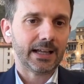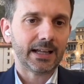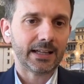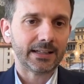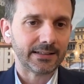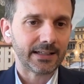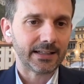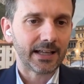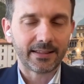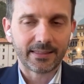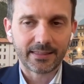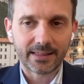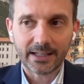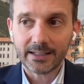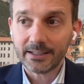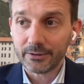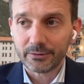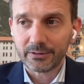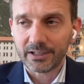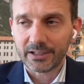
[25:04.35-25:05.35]
And
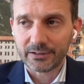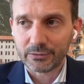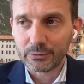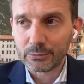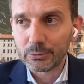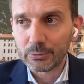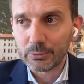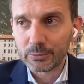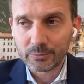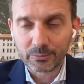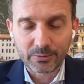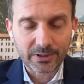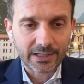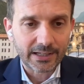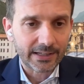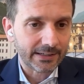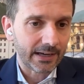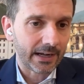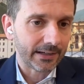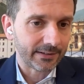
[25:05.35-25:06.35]
then you can do
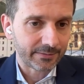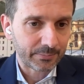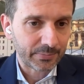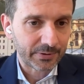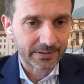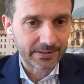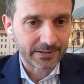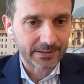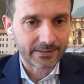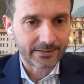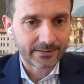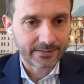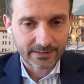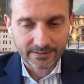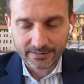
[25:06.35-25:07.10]
really nice products.